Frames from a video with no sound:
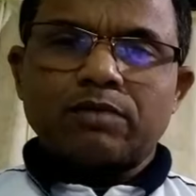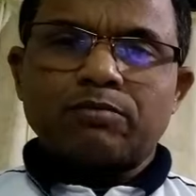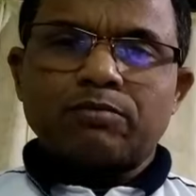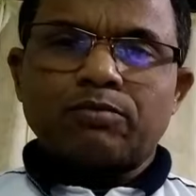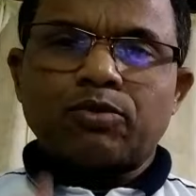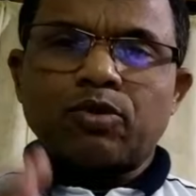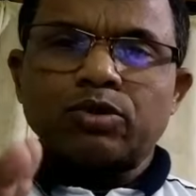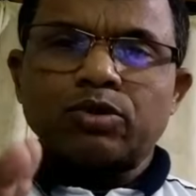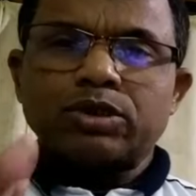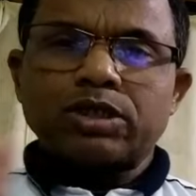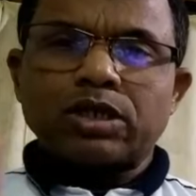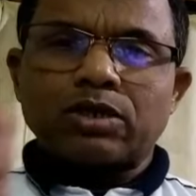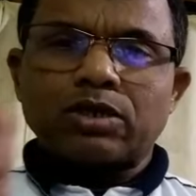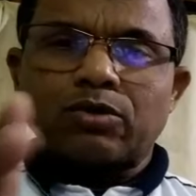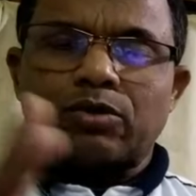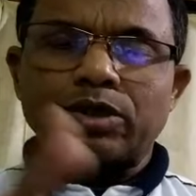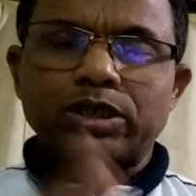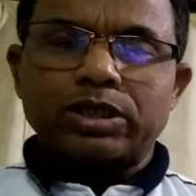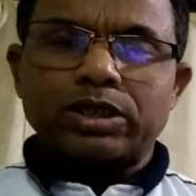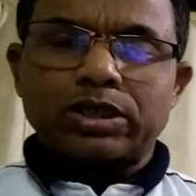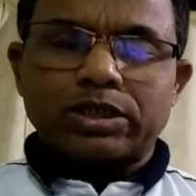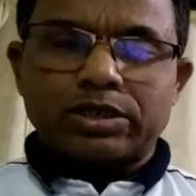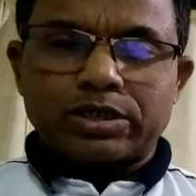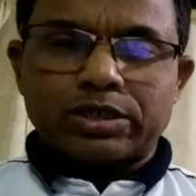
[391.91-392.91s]
Both are
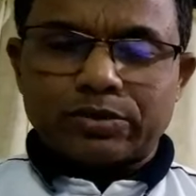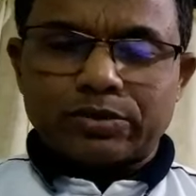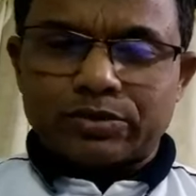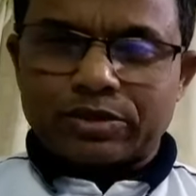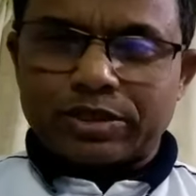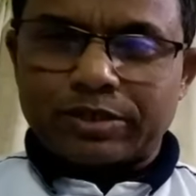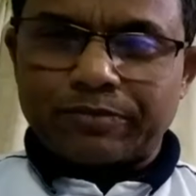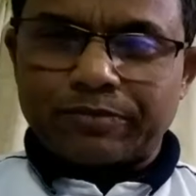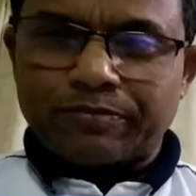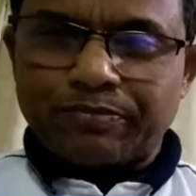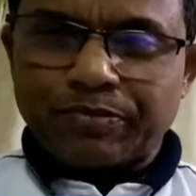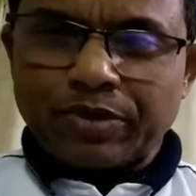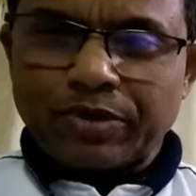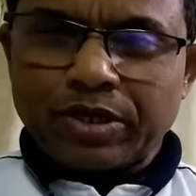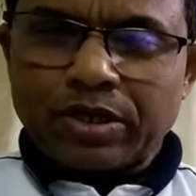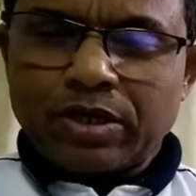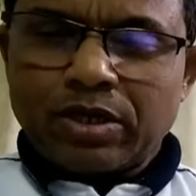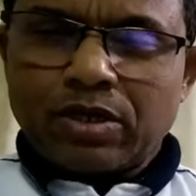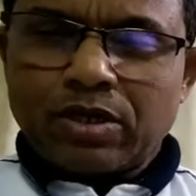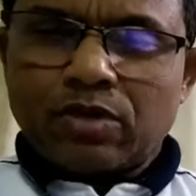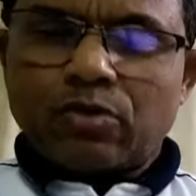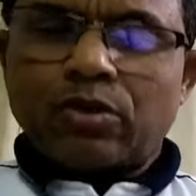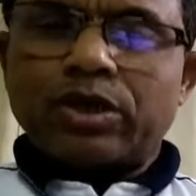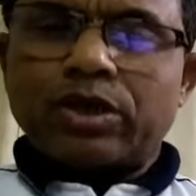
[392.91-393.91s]
auditor's duty.
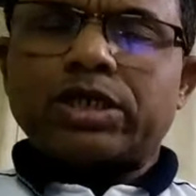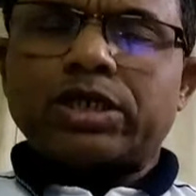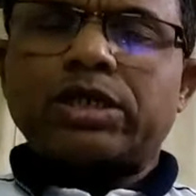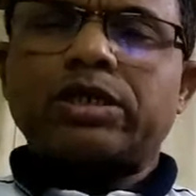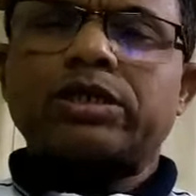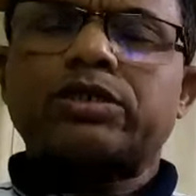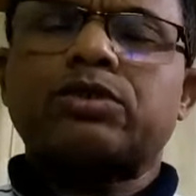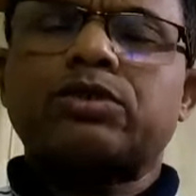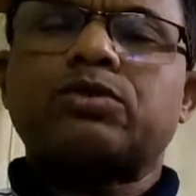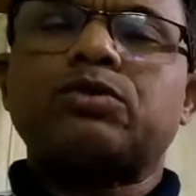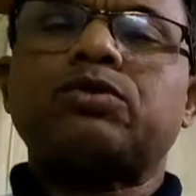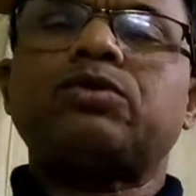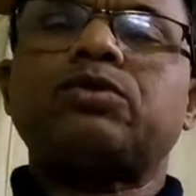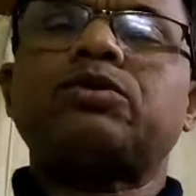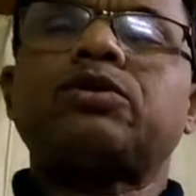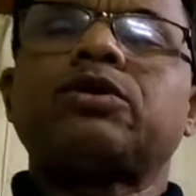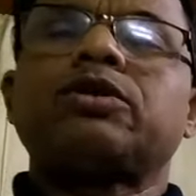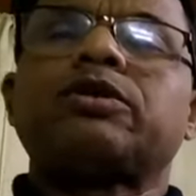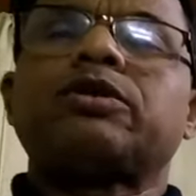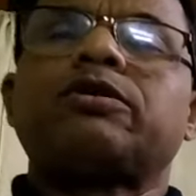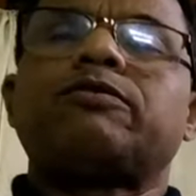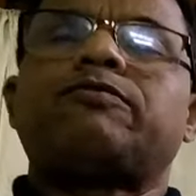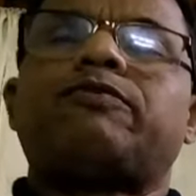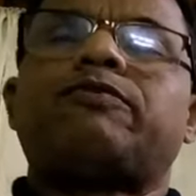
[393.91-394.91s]
Auditor is to
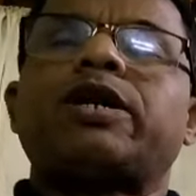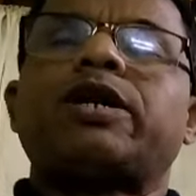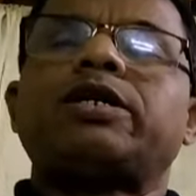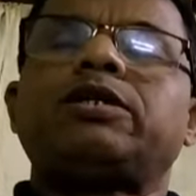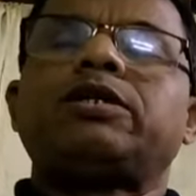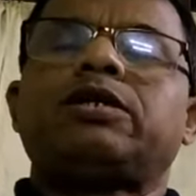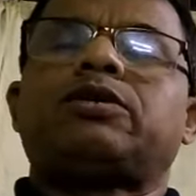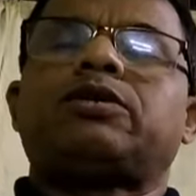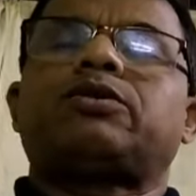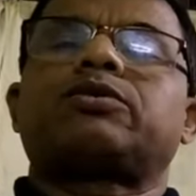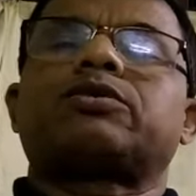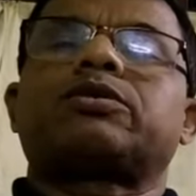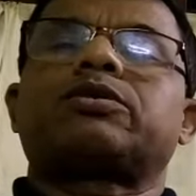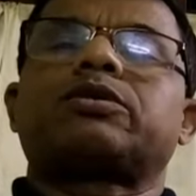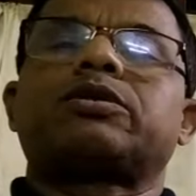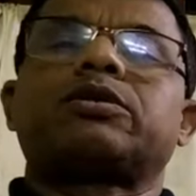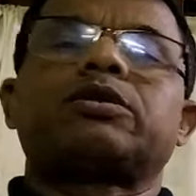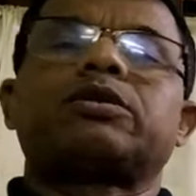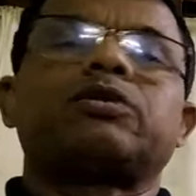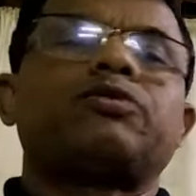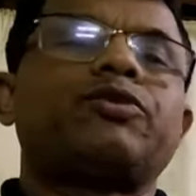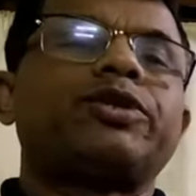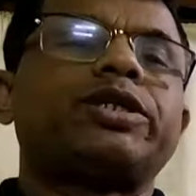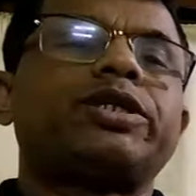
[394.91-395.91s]
find out
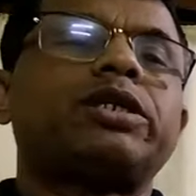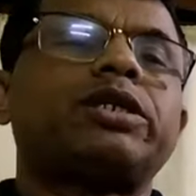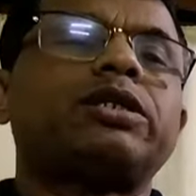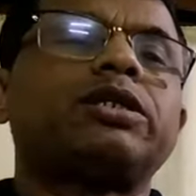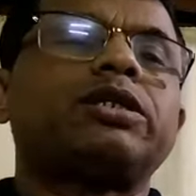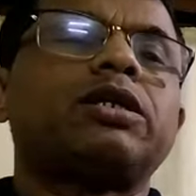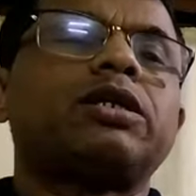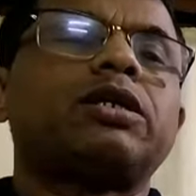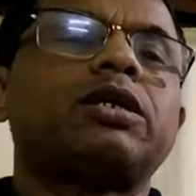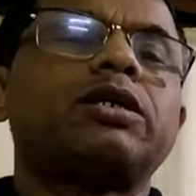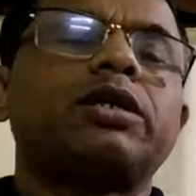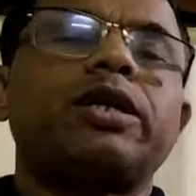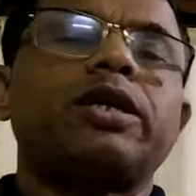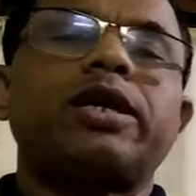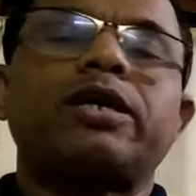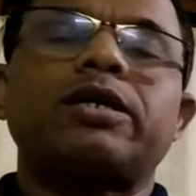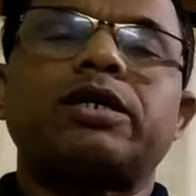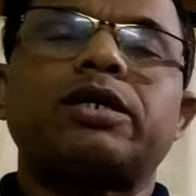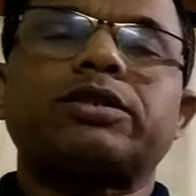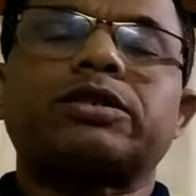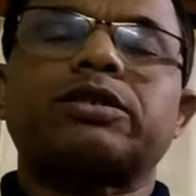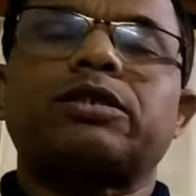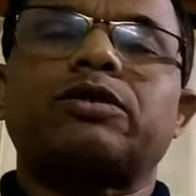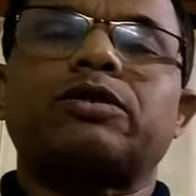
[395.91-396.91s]
whether there are
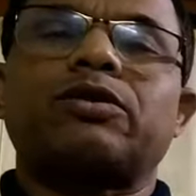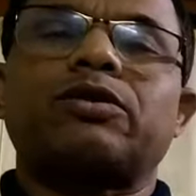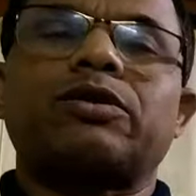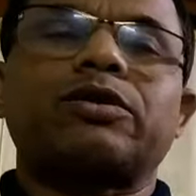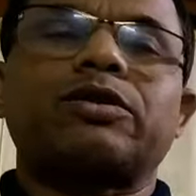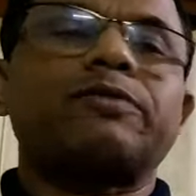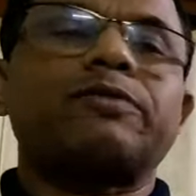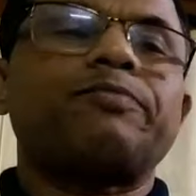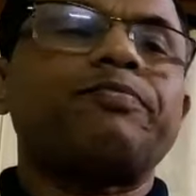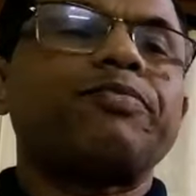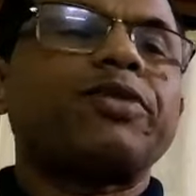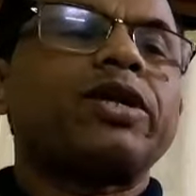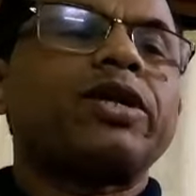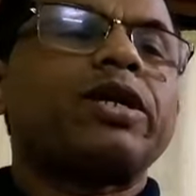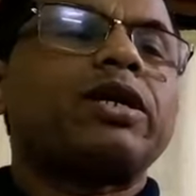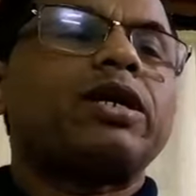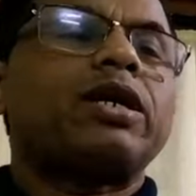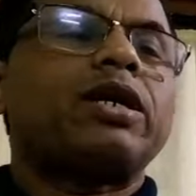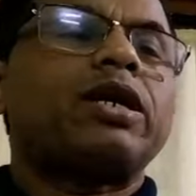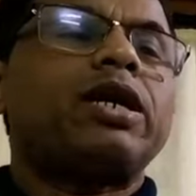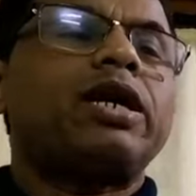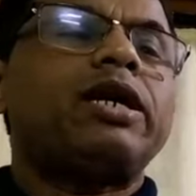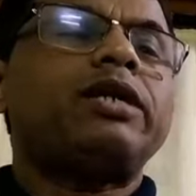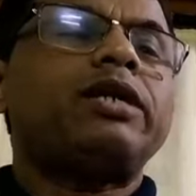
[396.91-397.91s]
errors or not
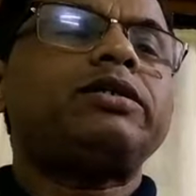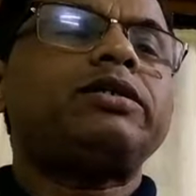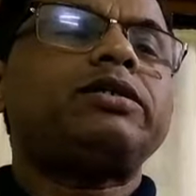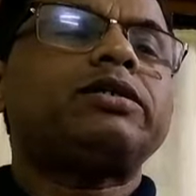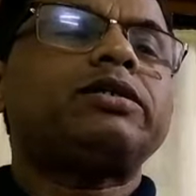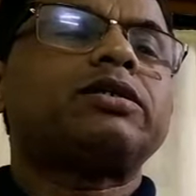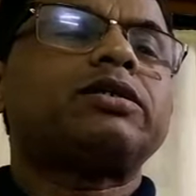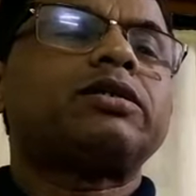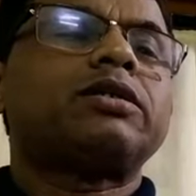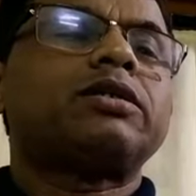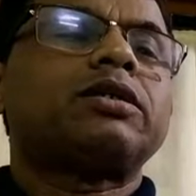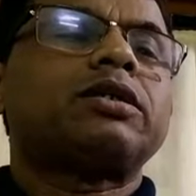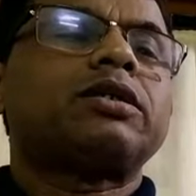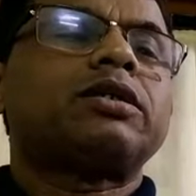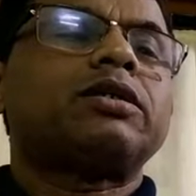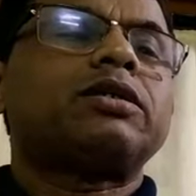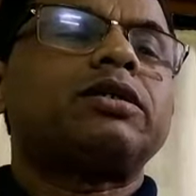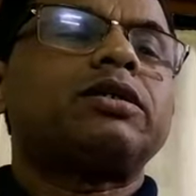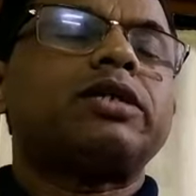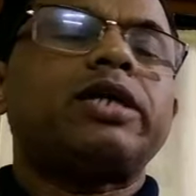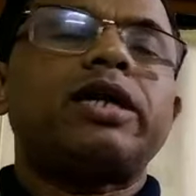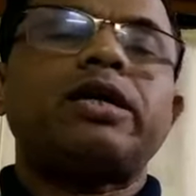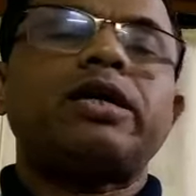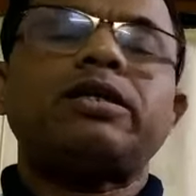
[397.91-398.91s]
and
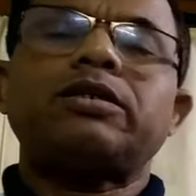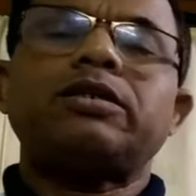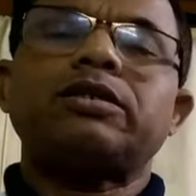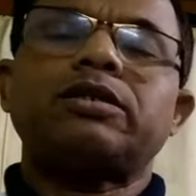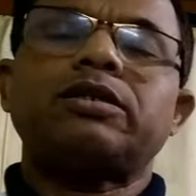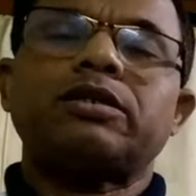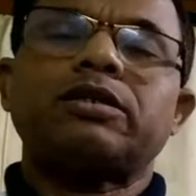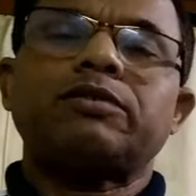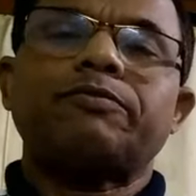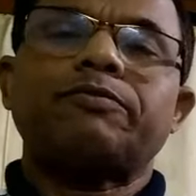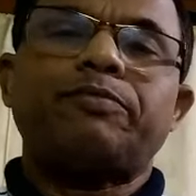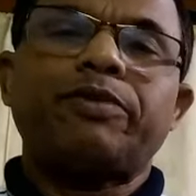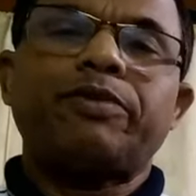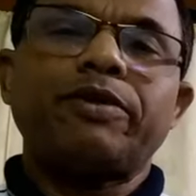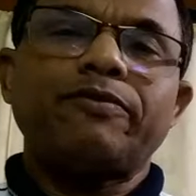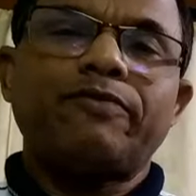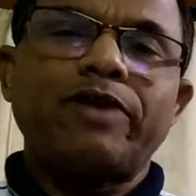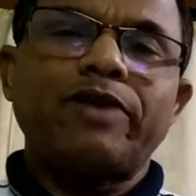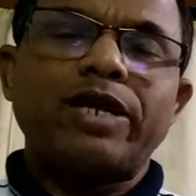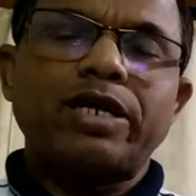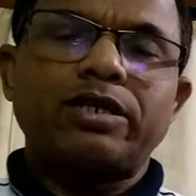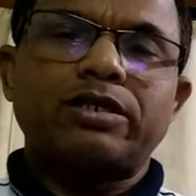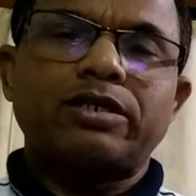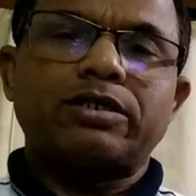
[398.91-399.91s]
then
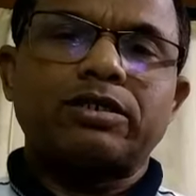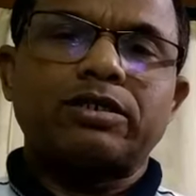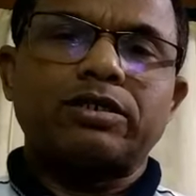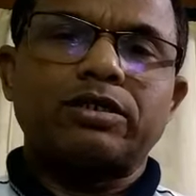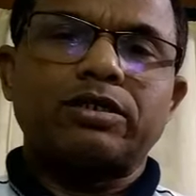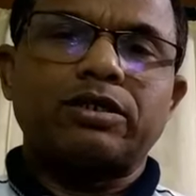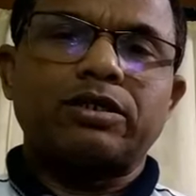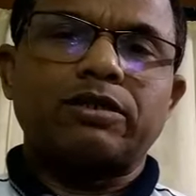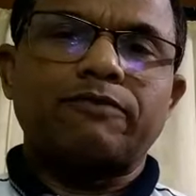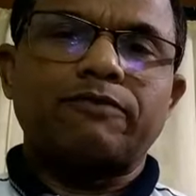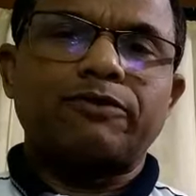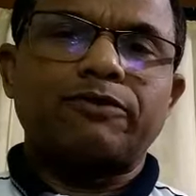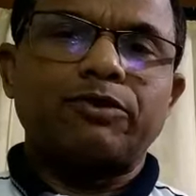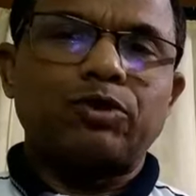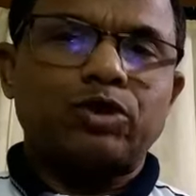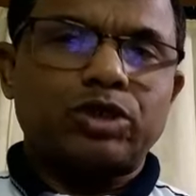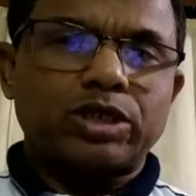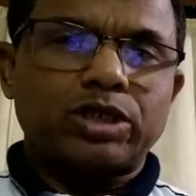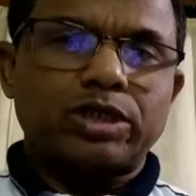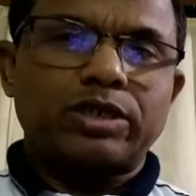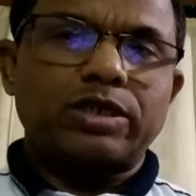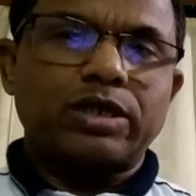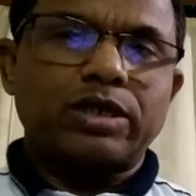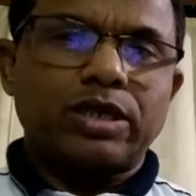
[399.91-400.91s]
prevent the
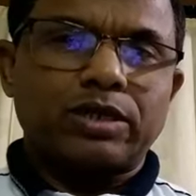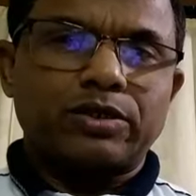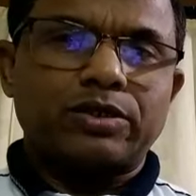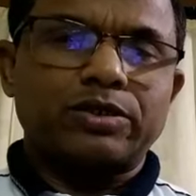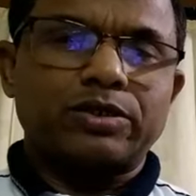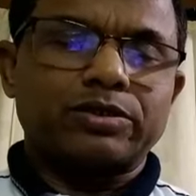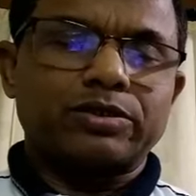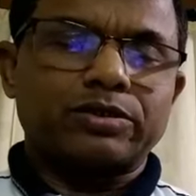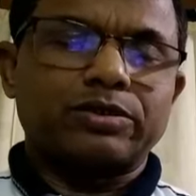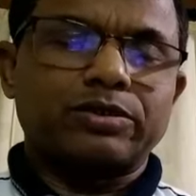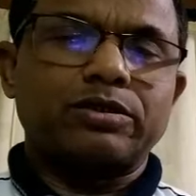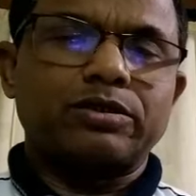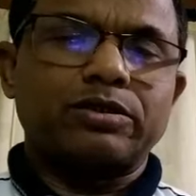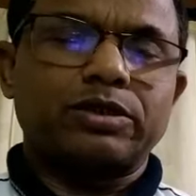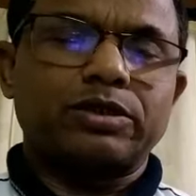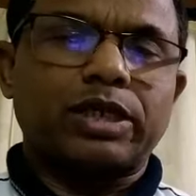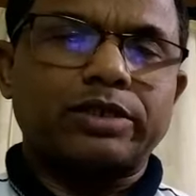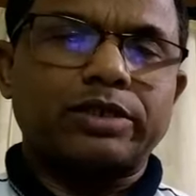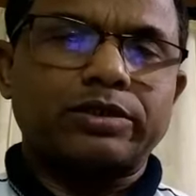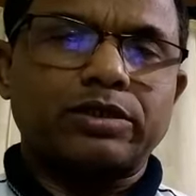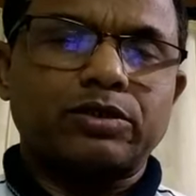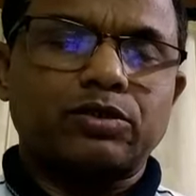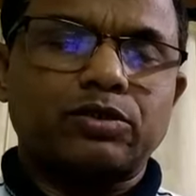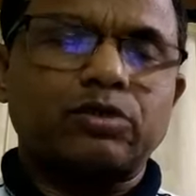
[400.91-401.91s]
future errors,
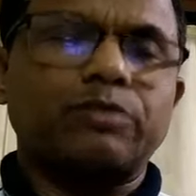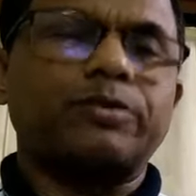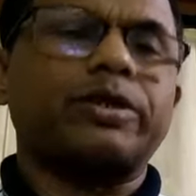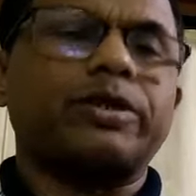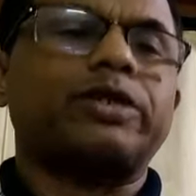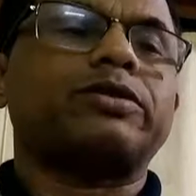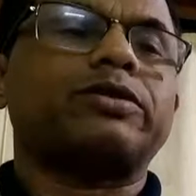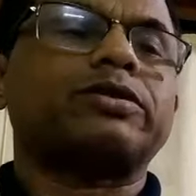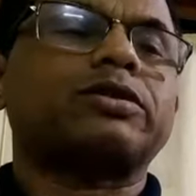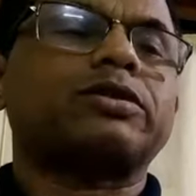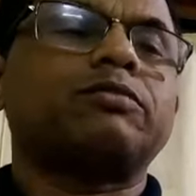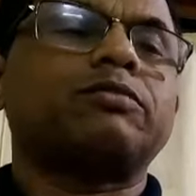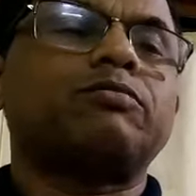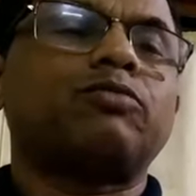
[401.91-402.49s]
chances of errors.